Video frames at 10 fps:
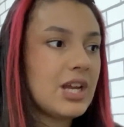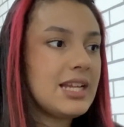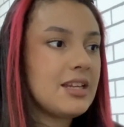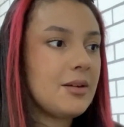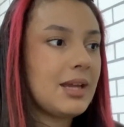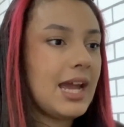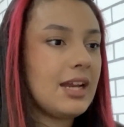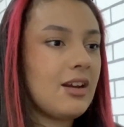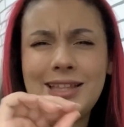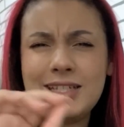so I ended up
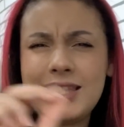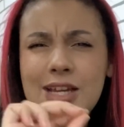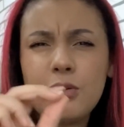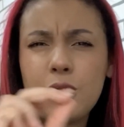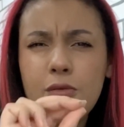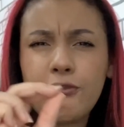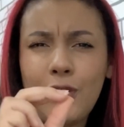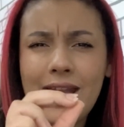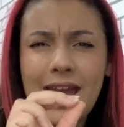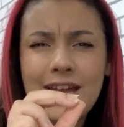getting this thing called
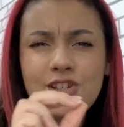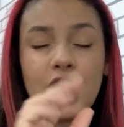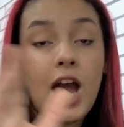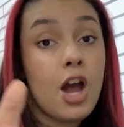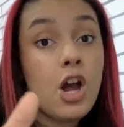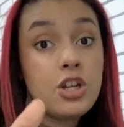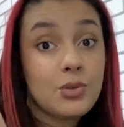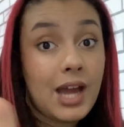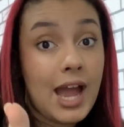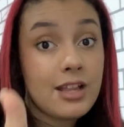fray edge. I heard
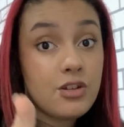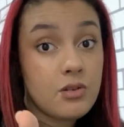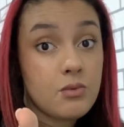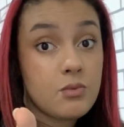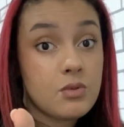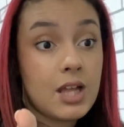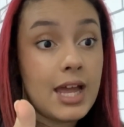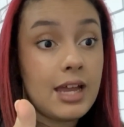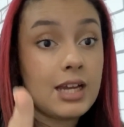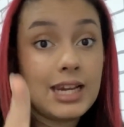you can use
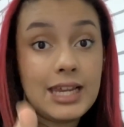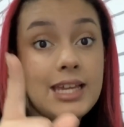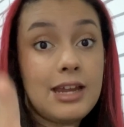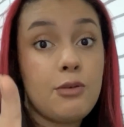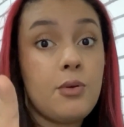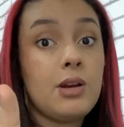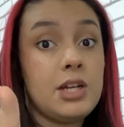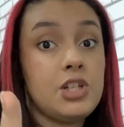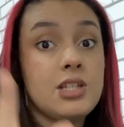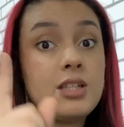like clear nail
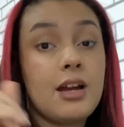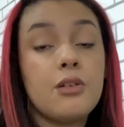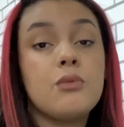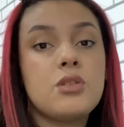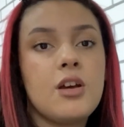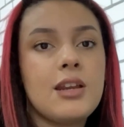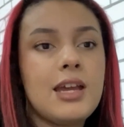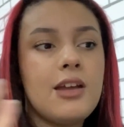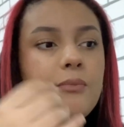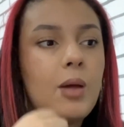polish as like an
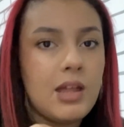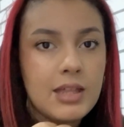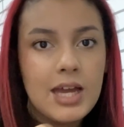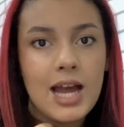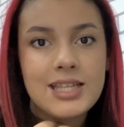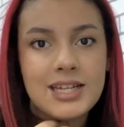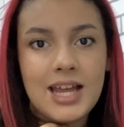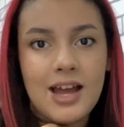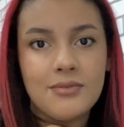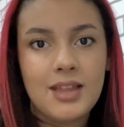alternative, but I didn't
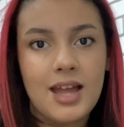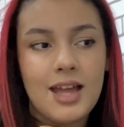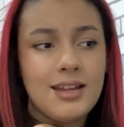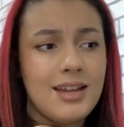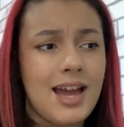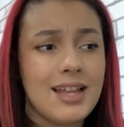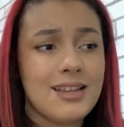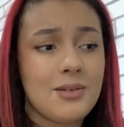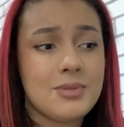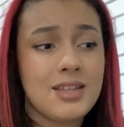have that, and I